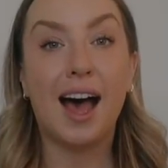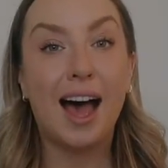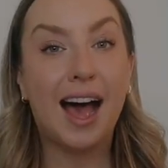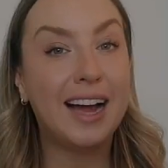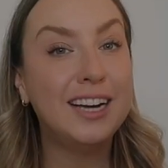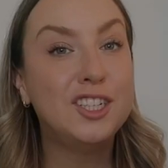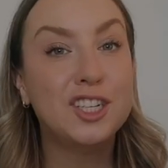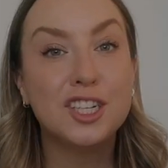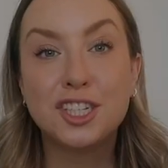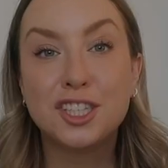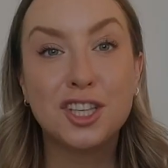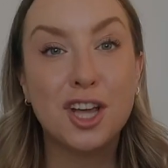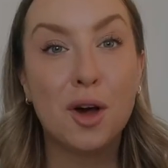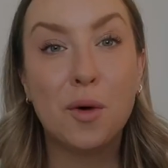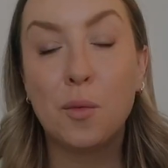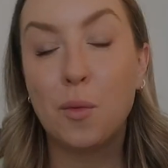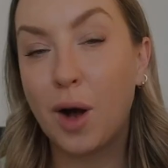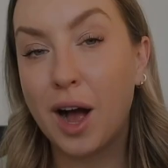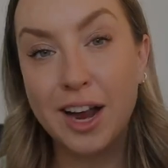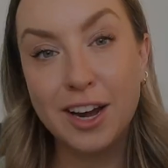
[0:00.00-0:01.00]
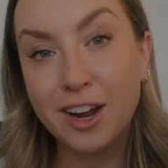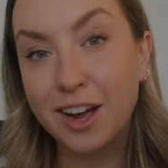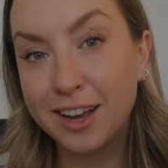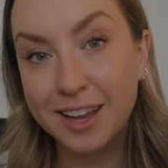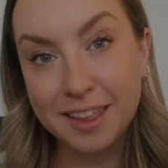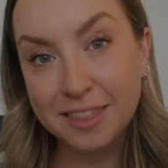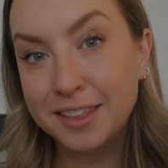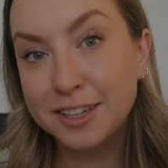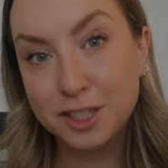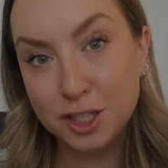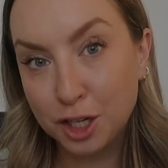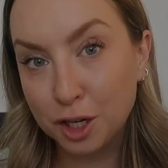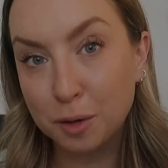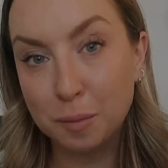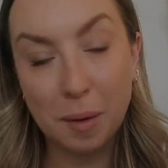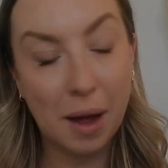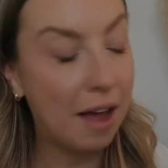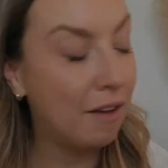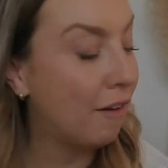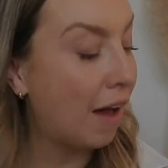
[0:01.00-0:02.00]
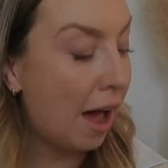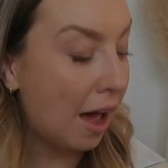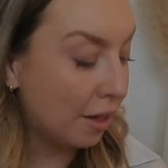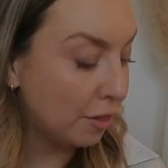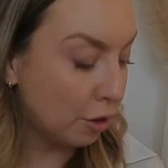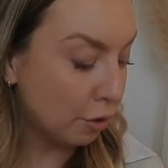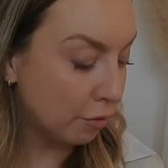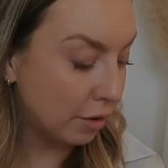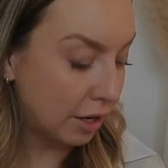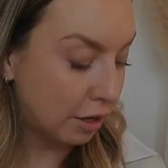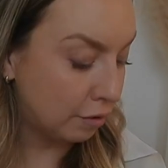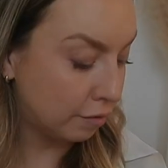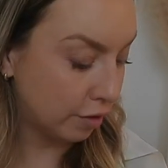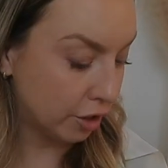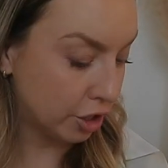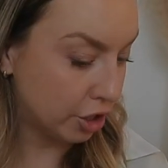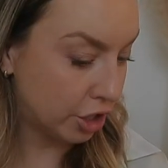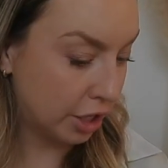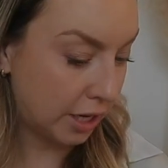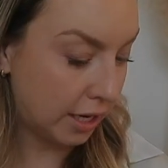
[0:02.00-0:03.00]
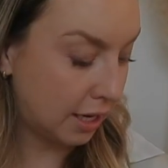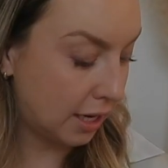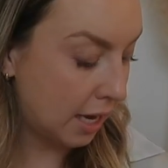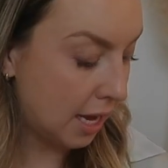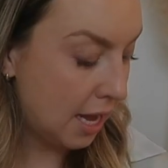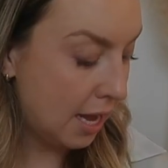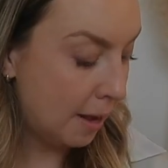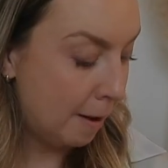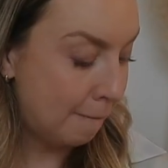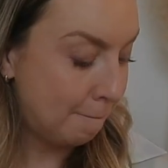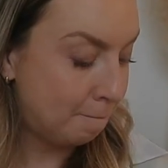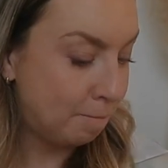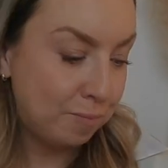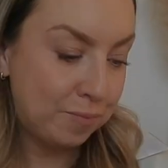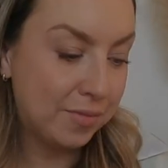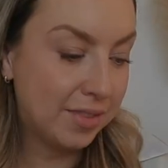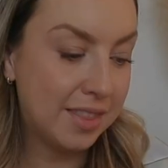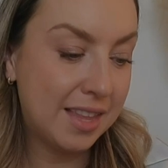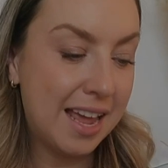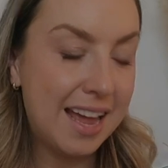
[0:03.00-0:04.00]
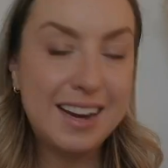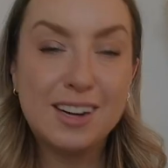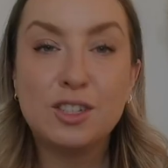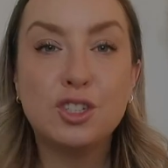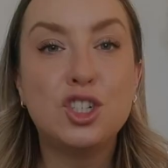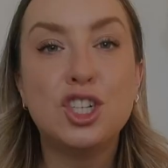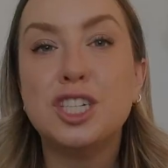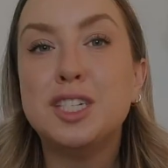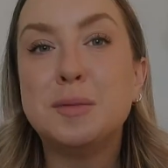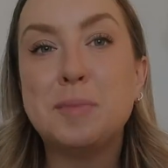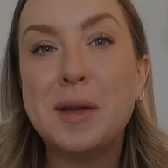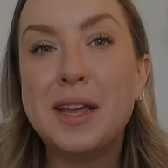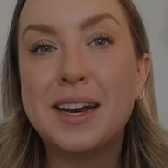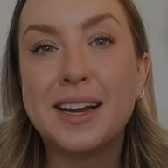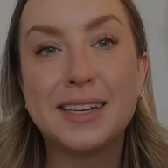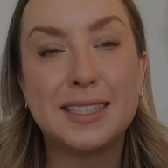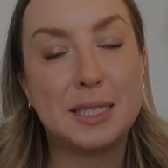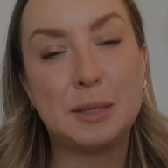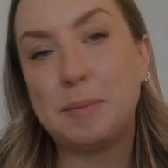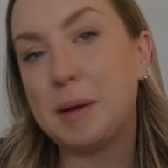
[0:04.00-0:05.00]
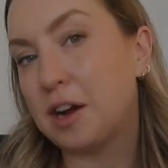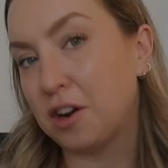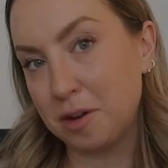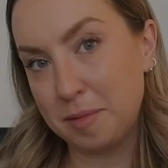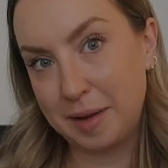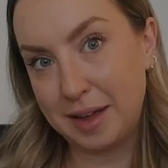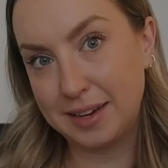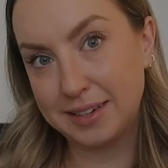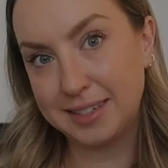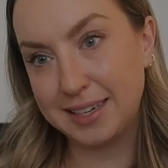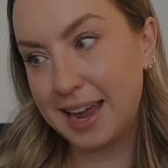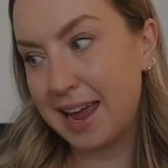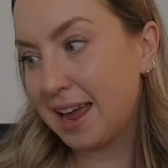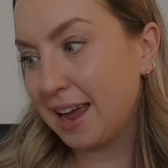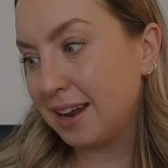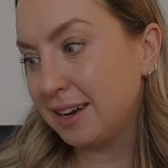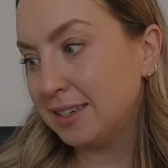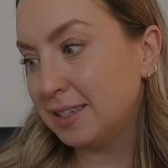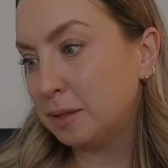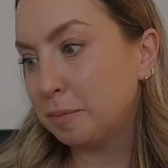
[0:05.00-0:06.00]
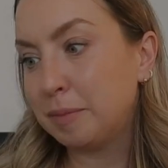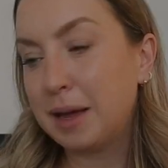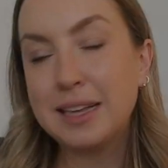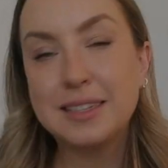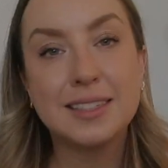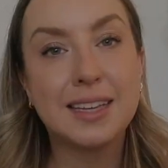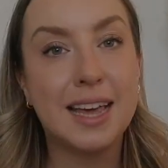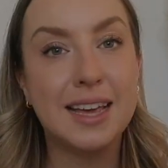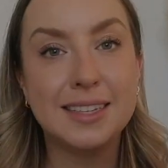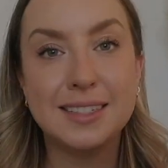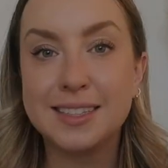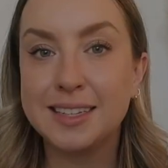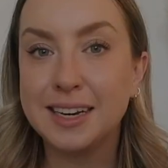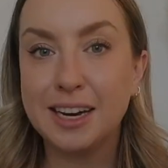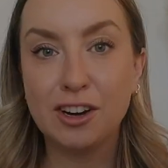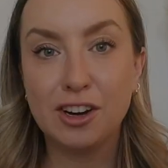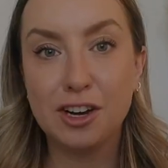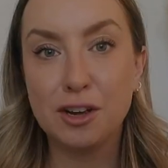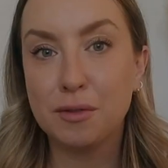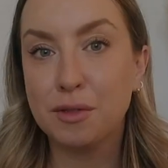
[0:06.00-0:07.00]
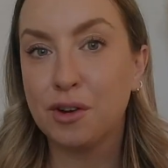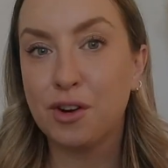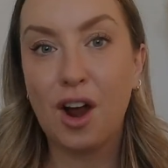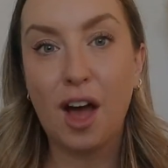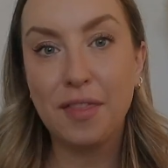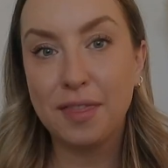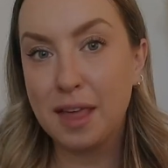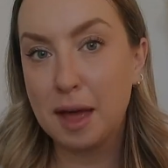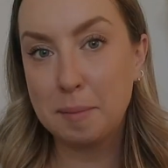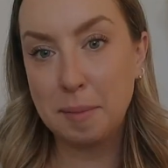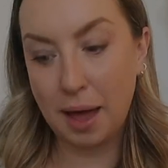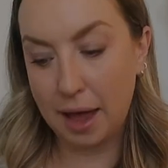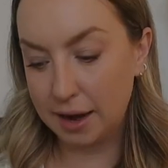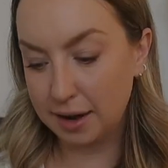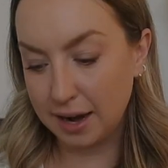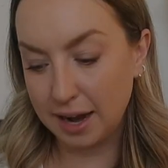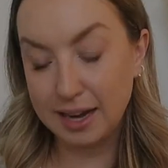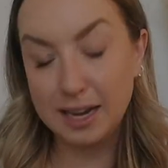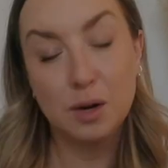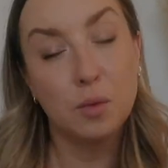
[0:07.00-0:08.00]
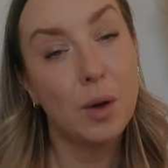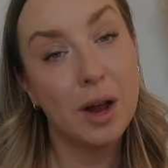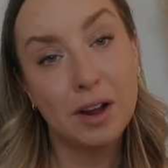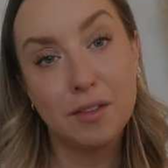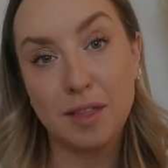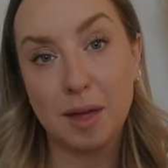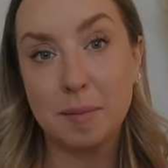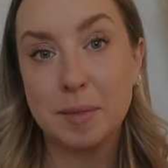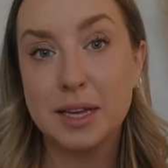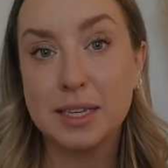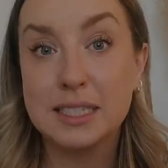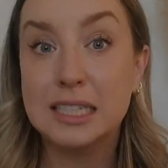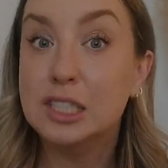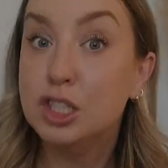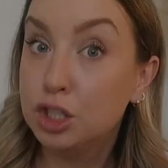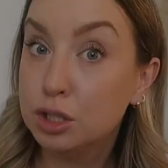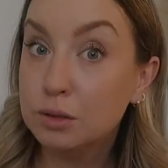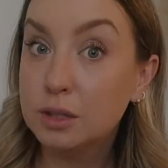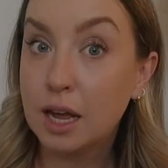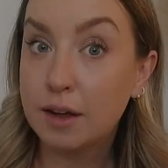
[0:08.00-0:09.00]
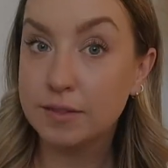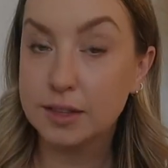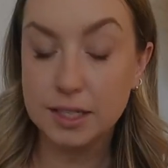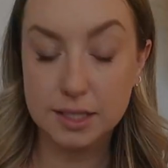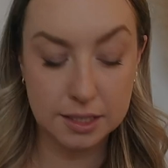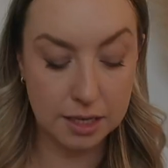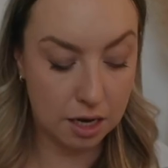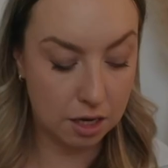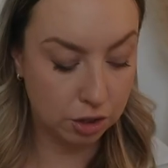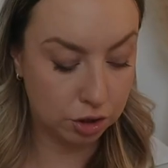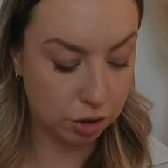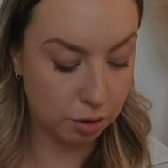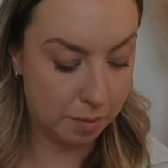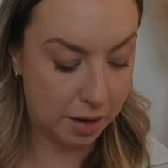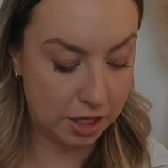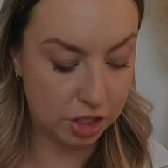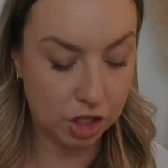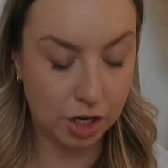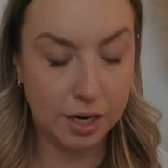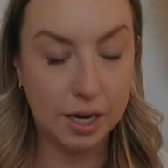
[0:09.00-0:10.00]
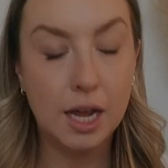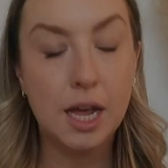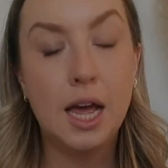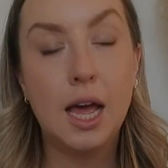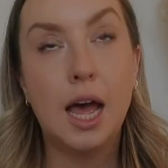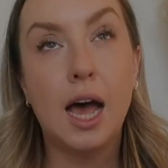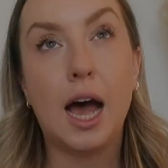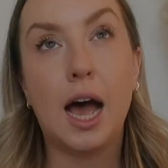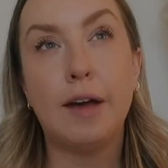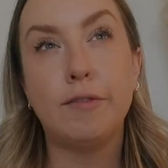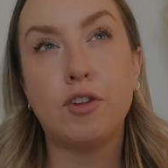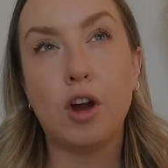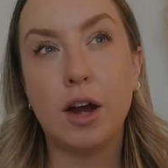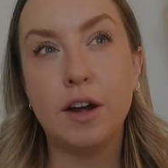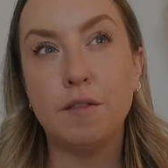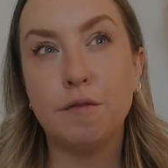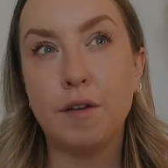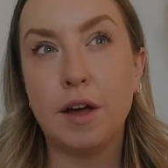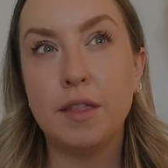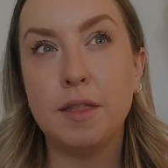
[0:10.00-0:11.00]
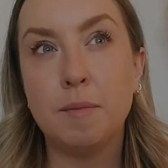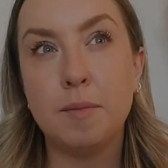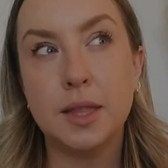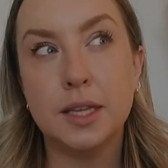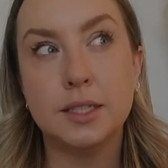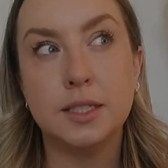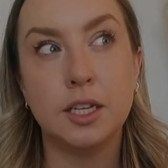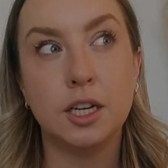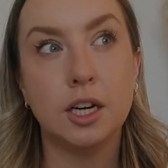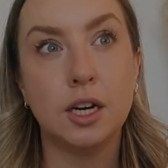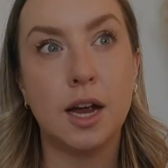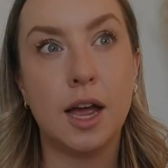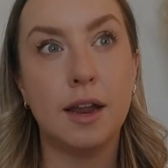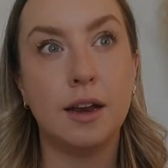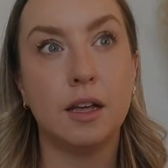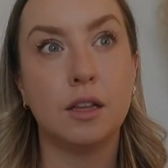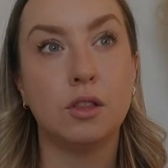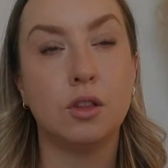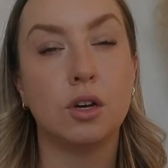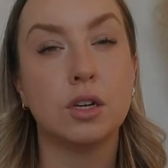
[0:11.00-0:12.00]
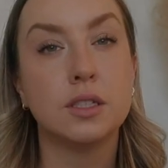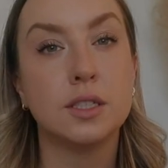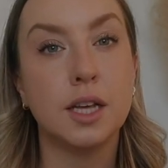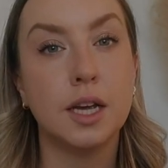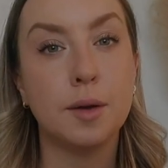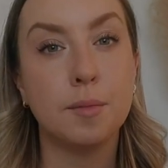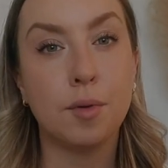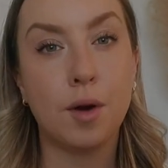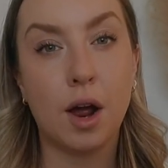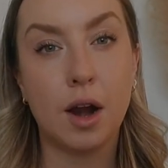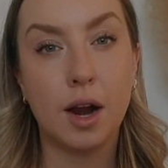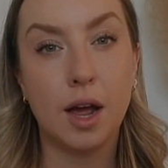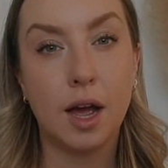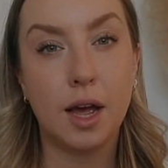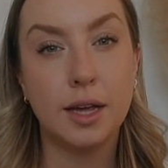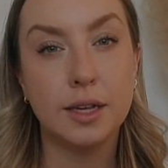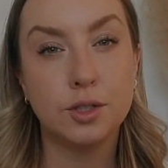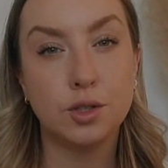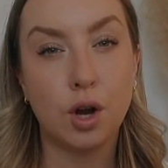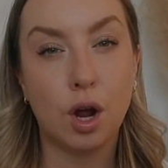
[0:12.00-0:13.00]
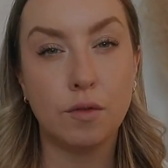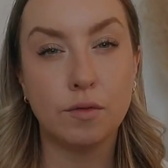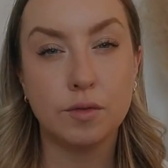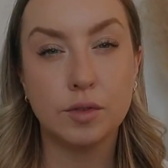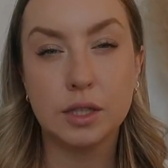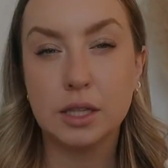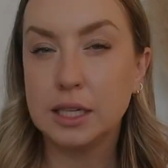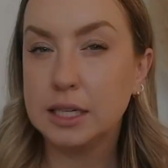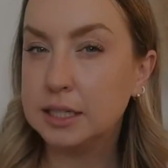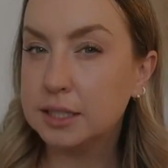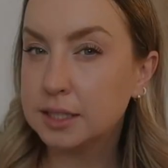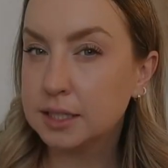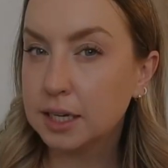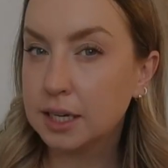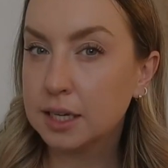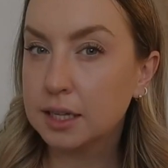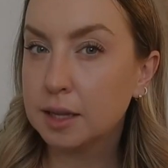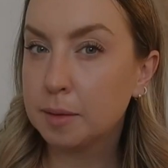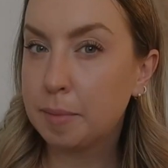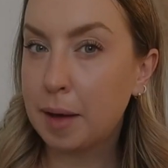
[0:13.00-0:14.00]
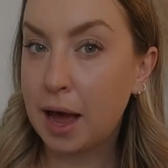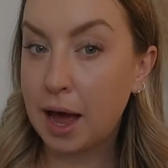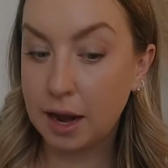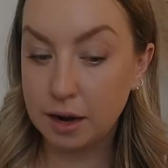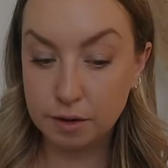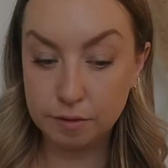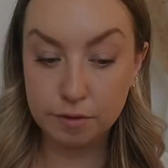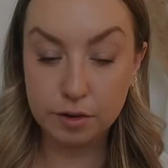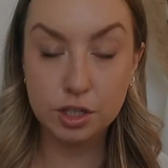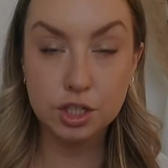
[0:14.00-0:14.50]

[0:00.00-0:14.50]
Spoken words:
I just thought, why not get the dupe? I've had the real version. It'll just be an experiment, and best case scenario, they're not that bad and I can wear them, because I do love the style so much. And I've tried to find them this year, and it looks like Prada is not releasing the patent